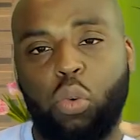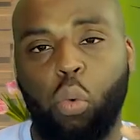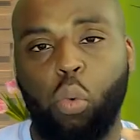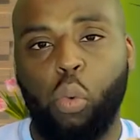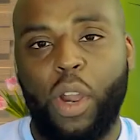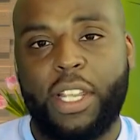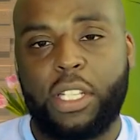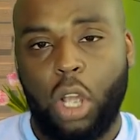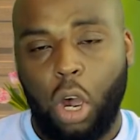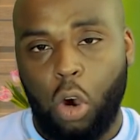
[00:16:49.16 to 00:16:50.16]
always
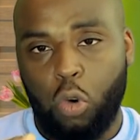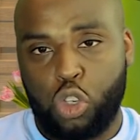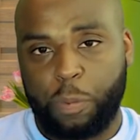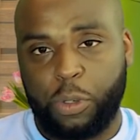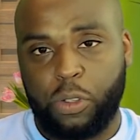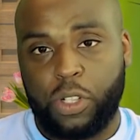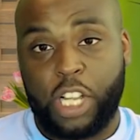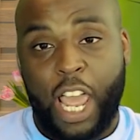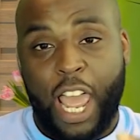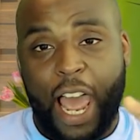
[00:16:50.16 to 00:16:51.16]
entrepreneurs
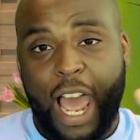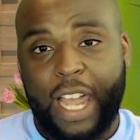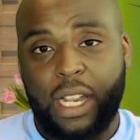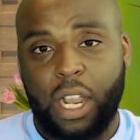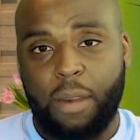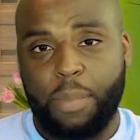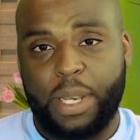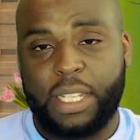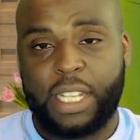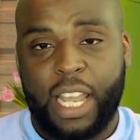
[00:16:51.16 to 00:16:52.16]
and companies